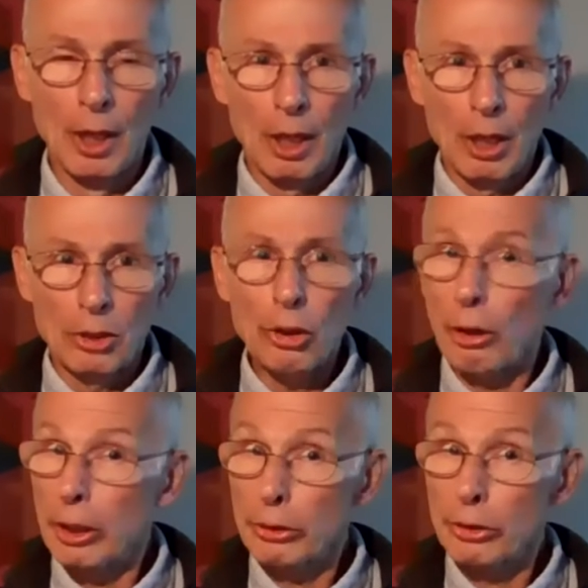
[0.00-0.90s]
So
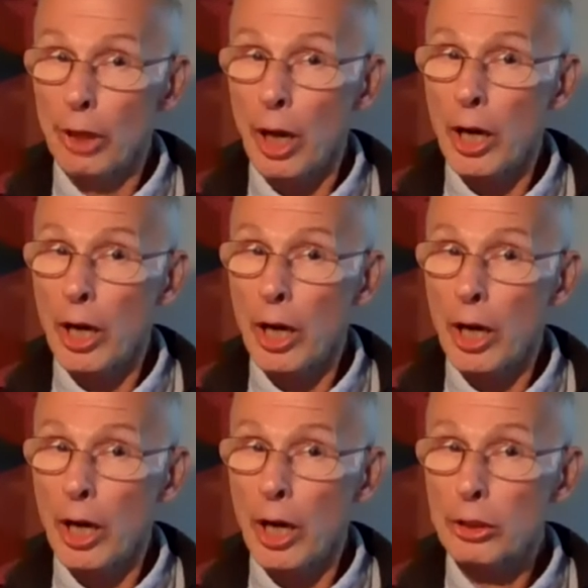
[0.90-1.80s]
here's hunch
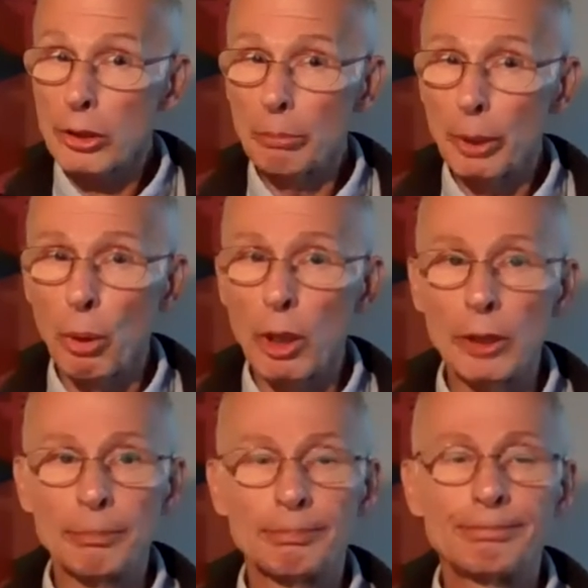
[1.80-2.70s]
number
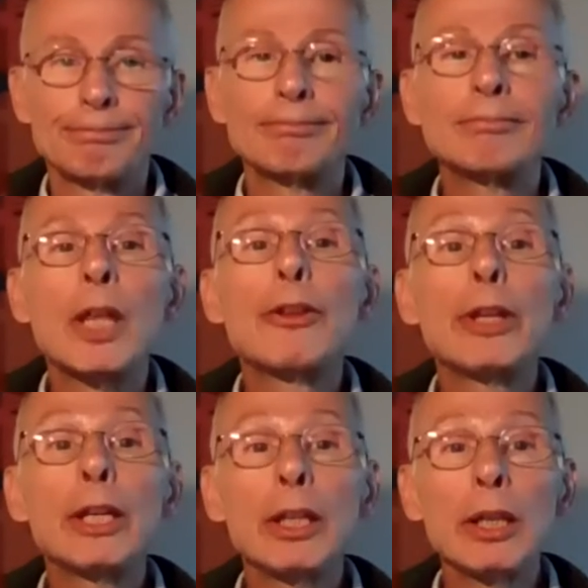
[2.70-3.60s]
one.
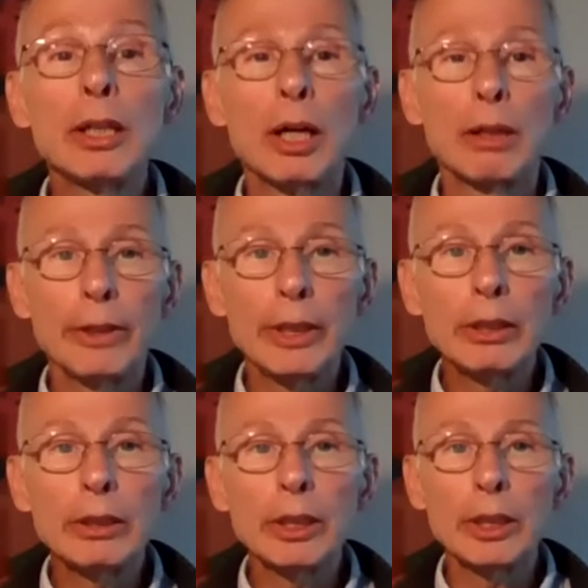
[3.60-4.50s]
Thinking of
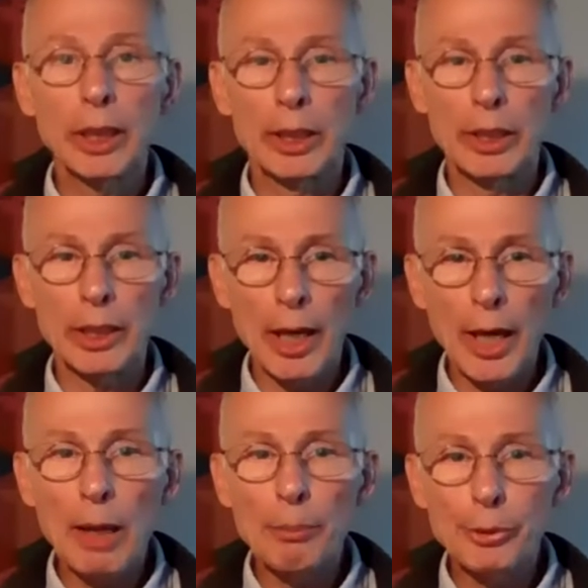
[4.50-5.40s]
healing in the
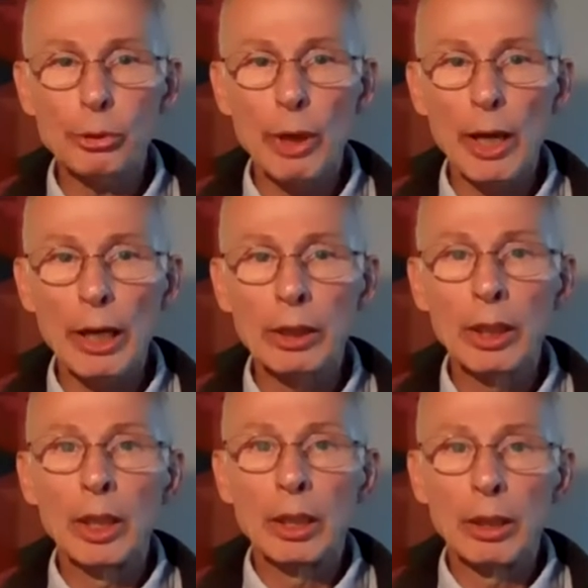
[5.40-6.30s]
abstract
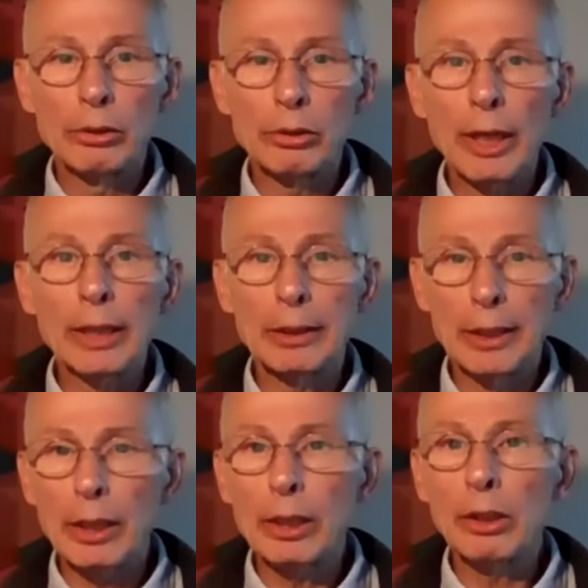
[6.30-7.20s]
is like
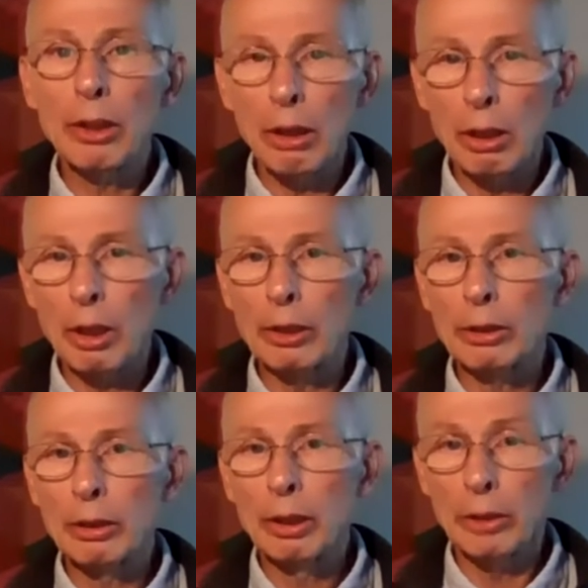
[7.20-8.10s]
getting
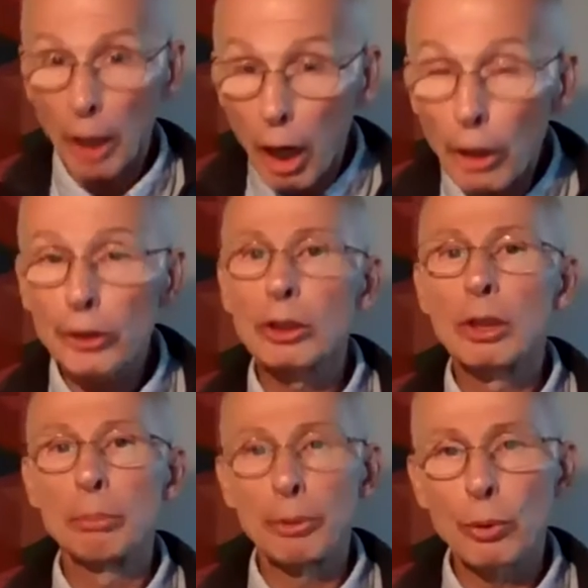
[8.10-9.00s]
the cart
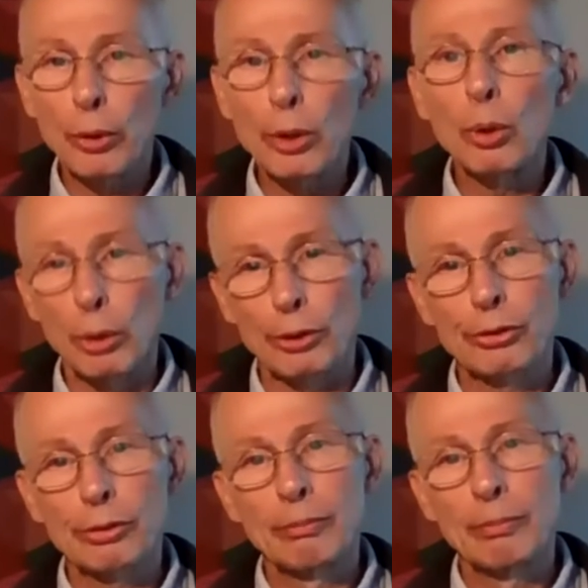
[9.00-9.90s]
before the
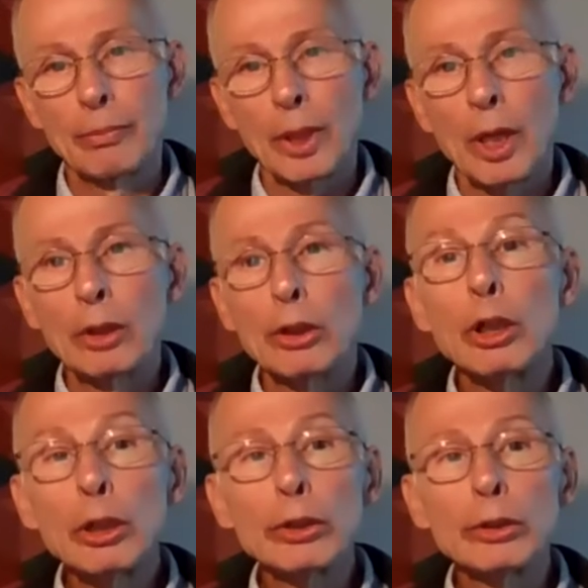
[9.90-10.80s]
horse. The
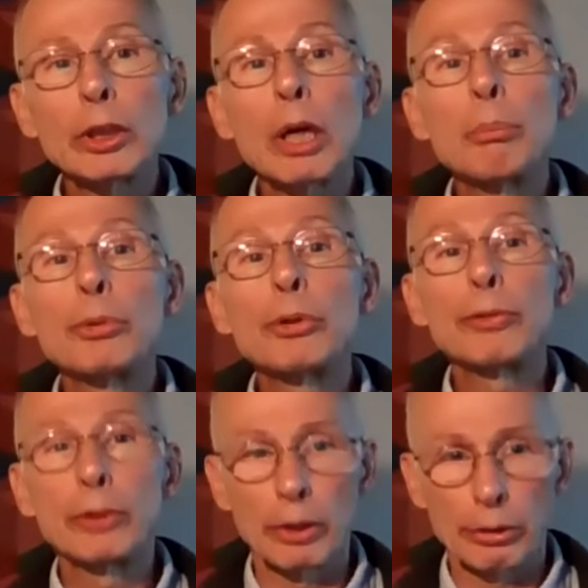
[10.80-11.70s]
hurt comes
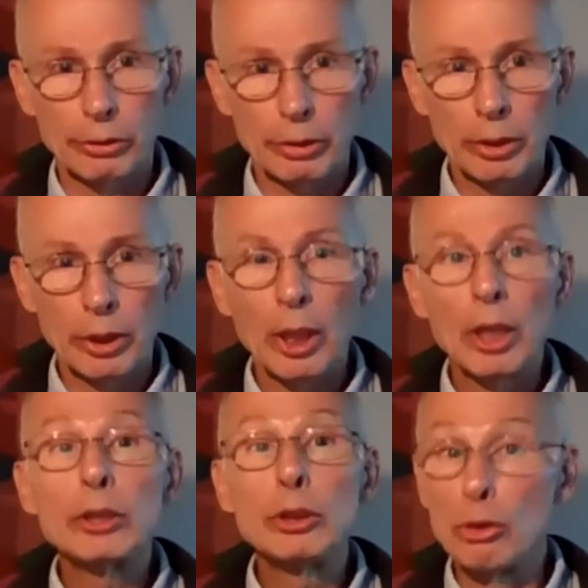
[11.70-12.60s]
first.
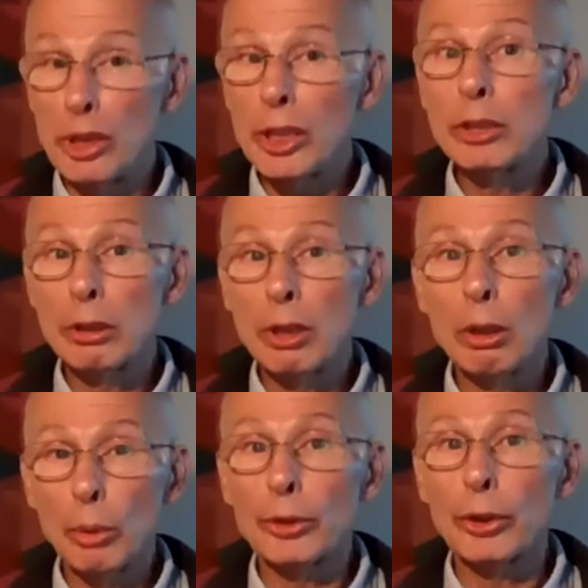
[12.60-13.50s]
You need to know
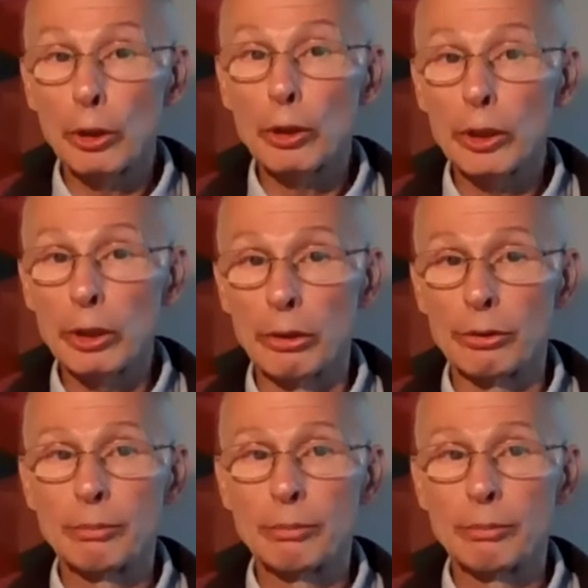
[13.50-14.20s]
what the hurt is.